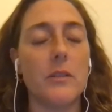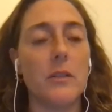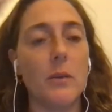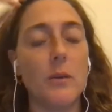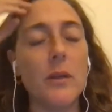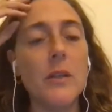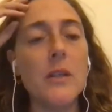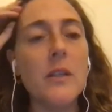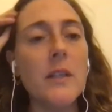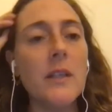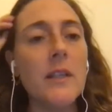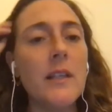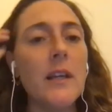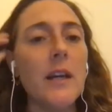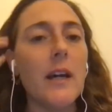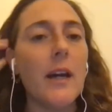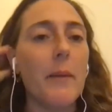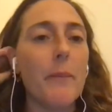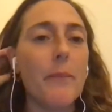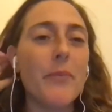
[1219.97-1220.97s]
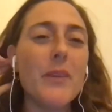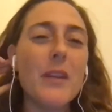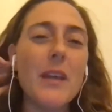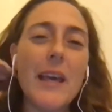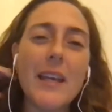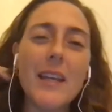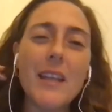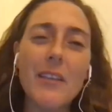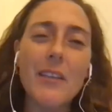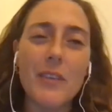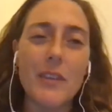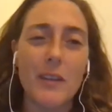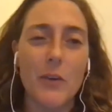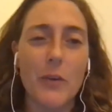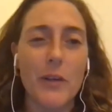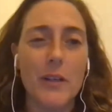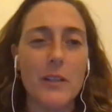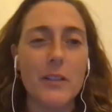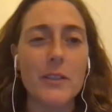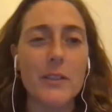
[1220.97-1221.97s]
So um, any of the
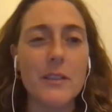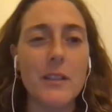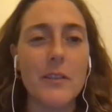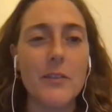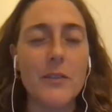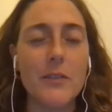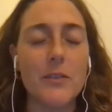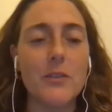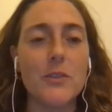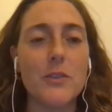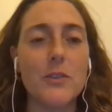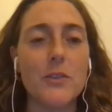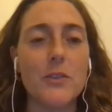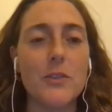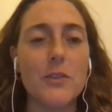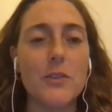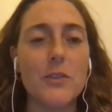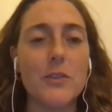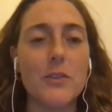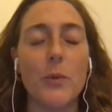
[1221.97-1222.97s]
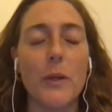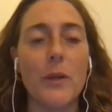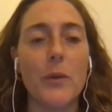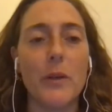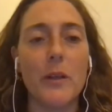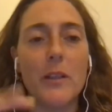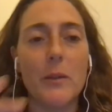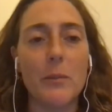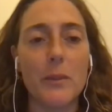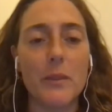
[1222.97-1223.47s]
critical stuff started to go away quickly,